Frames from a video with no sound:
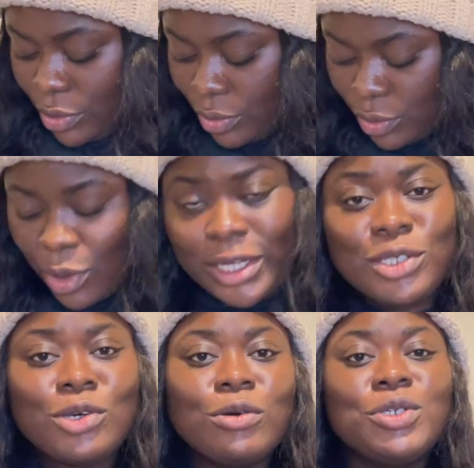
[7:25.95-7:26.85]
So, I
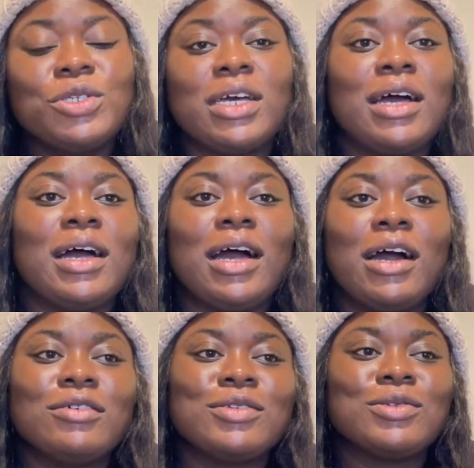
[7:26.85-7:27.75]
told you that
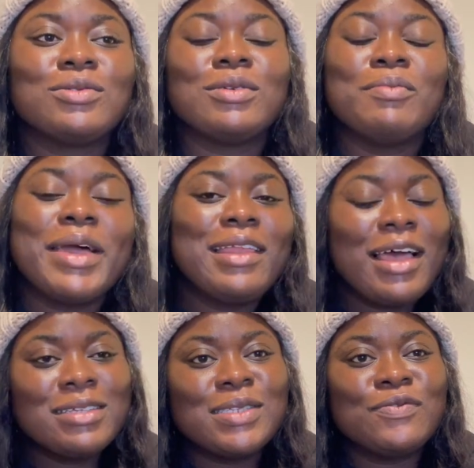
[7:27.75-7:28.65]
my
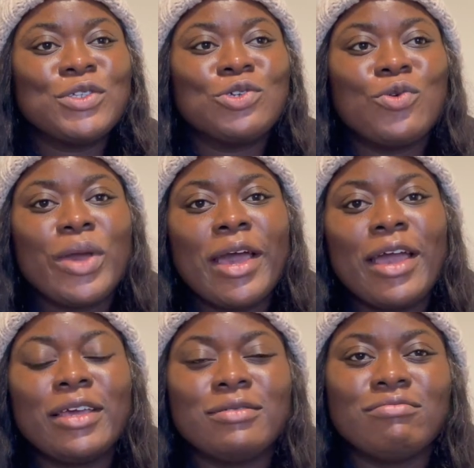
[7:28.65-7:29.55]
last video where
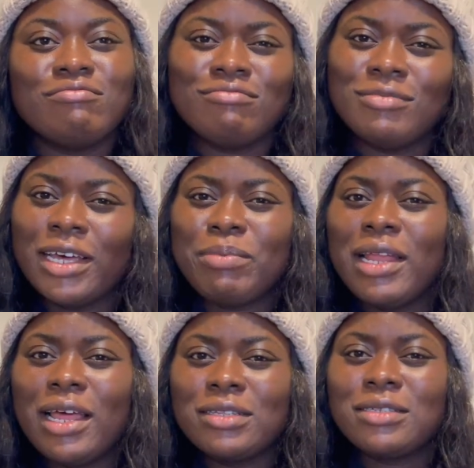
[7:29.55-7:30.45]
I, like my
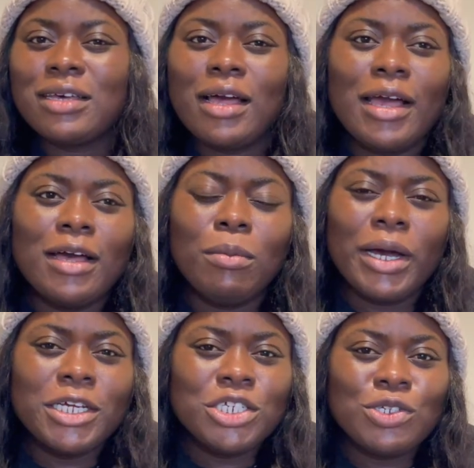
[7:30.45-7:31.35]
last
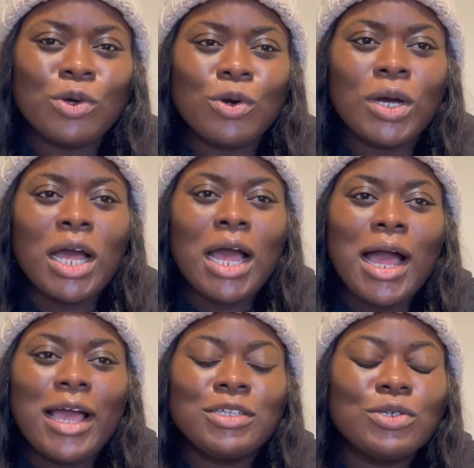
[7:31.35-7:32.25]
hygiene haul,
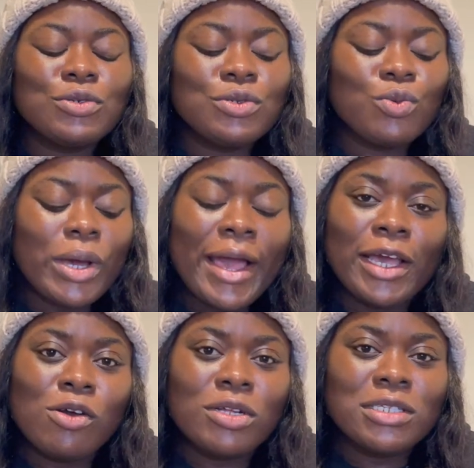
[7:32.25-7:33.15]
where I
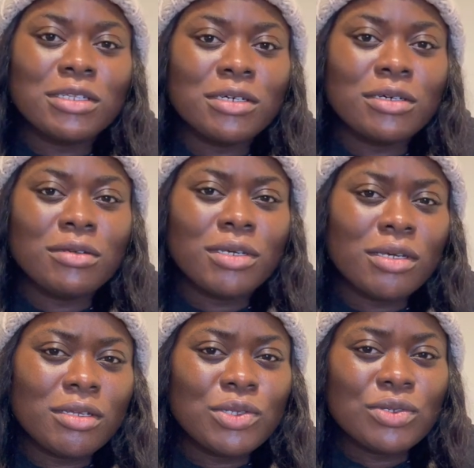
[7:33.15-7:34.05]
got the
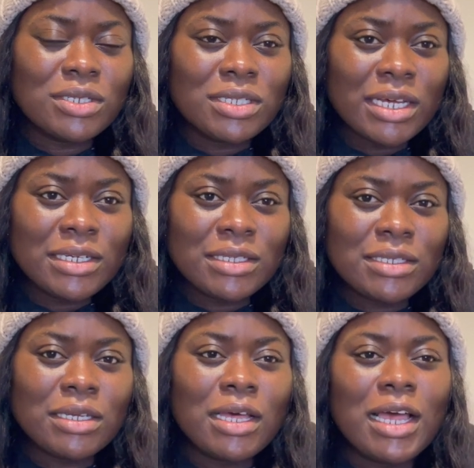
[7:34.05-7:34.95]
Into the
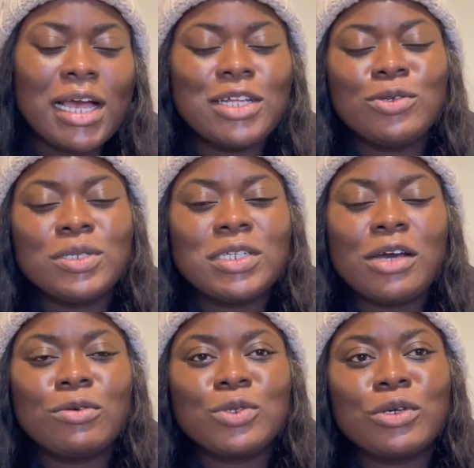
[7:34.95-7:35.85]
Night, I told you that
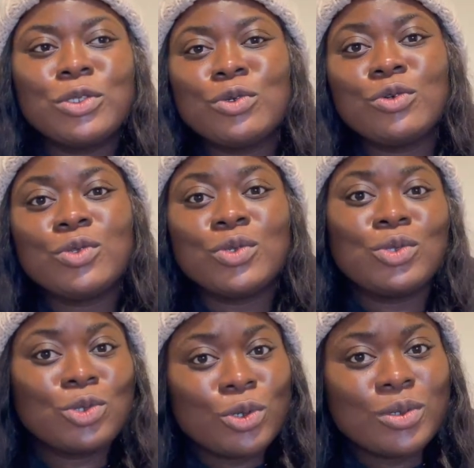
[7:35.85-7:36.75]
I was going to go to
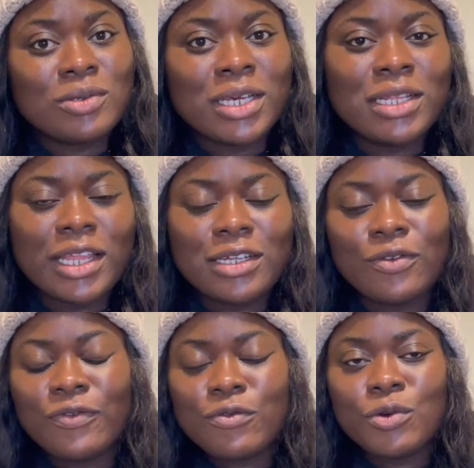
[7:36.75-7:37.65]
store to get like the
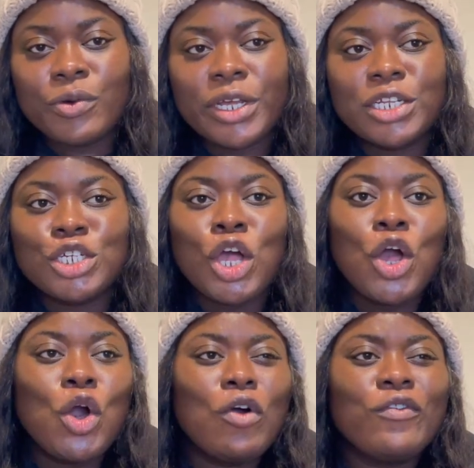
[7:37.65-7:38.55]
full range.
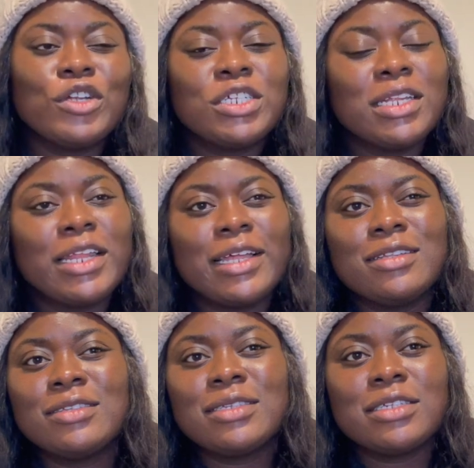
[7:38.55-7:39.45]
Unfortunately, I
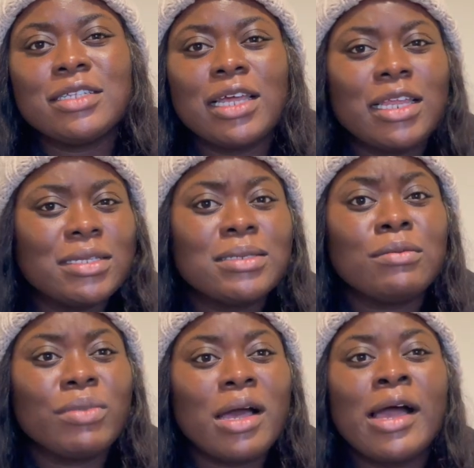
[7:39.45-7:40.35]
didn't see the
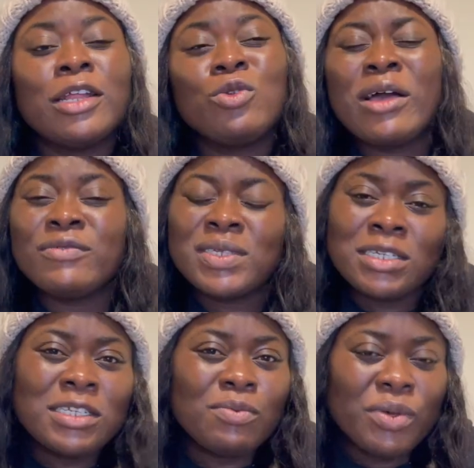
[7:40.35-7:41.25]
cleansing bar, and I know I've
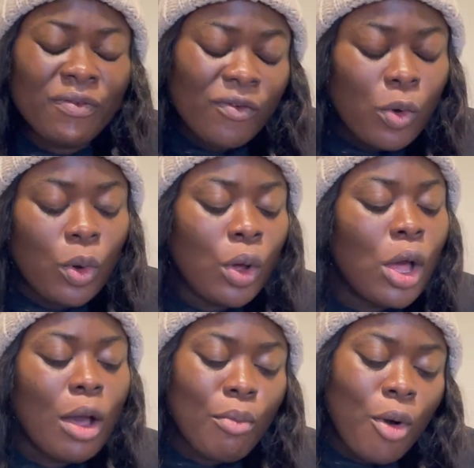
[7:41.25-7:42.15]
seen it before,
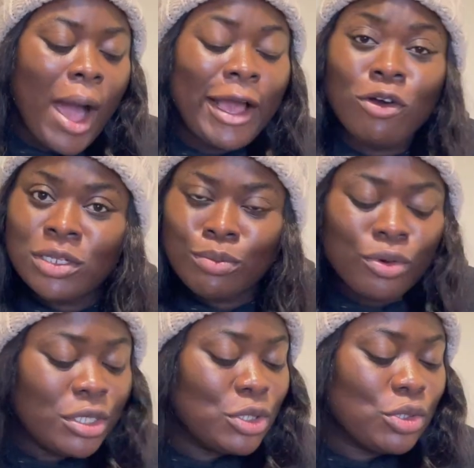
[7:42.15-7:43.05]
but I got the
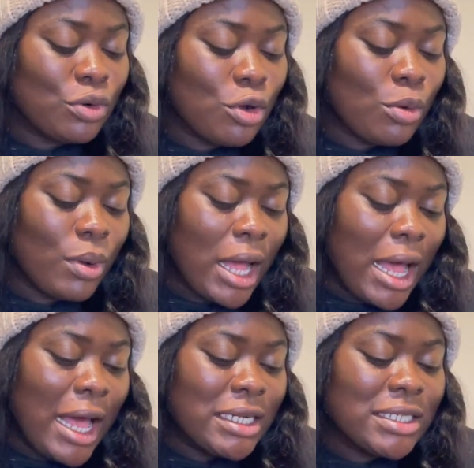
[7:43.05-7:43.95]
body scrub,
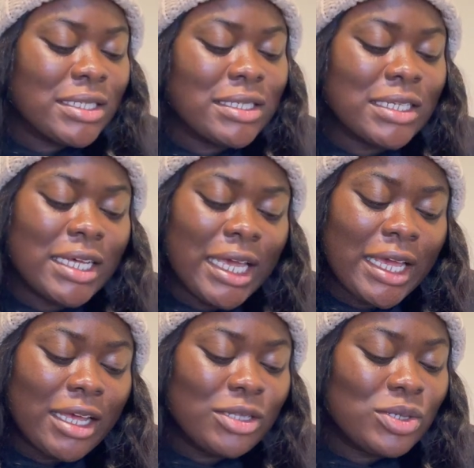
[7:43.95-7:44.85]
and this is the
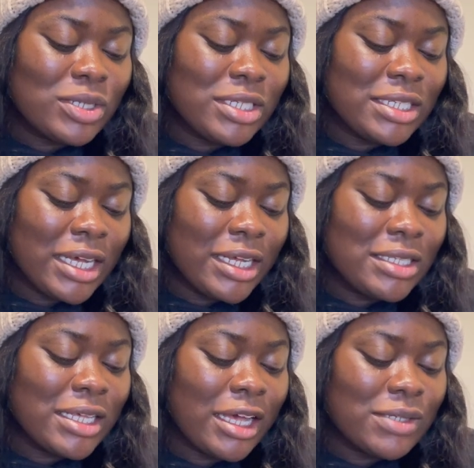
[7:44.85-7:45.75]
Into the
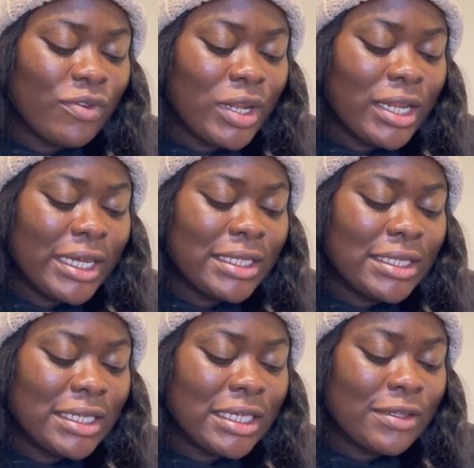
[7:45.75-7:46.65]
Night
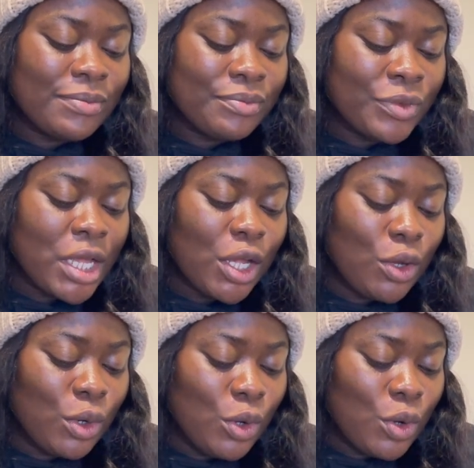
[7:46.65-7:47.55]
Exfoliating
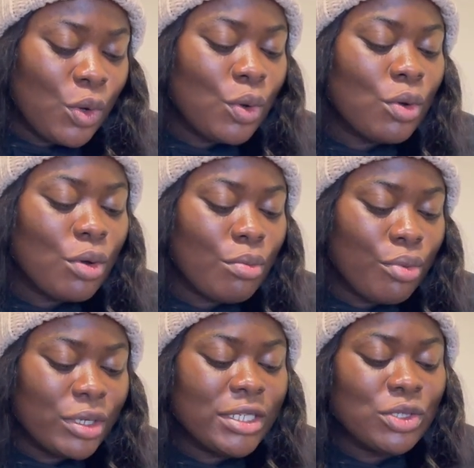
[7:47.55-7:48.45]
Glow
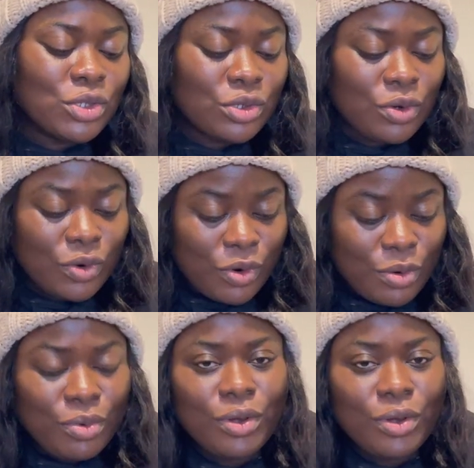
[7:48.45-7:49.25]
Body Scrub.